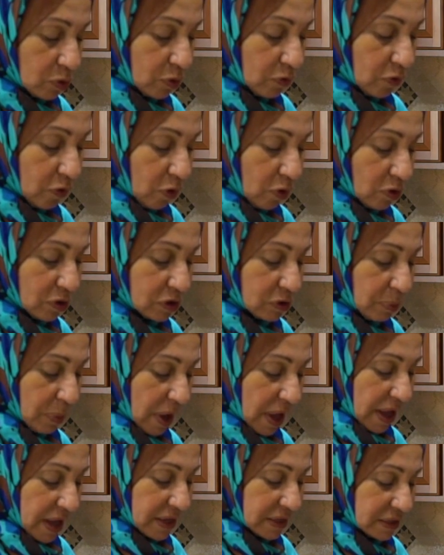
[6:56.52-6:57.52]
of
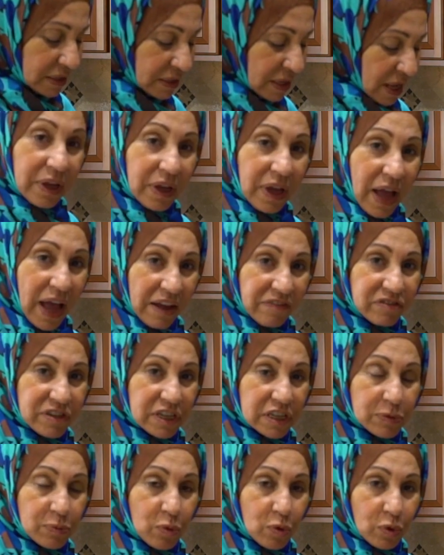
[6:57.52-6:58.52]
allspice, half
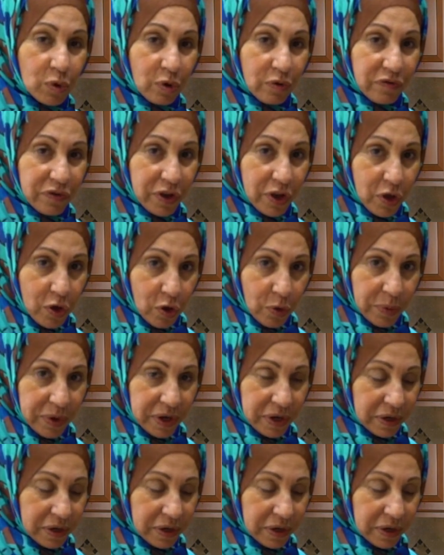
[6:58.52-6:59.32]
teaspoon of cumin.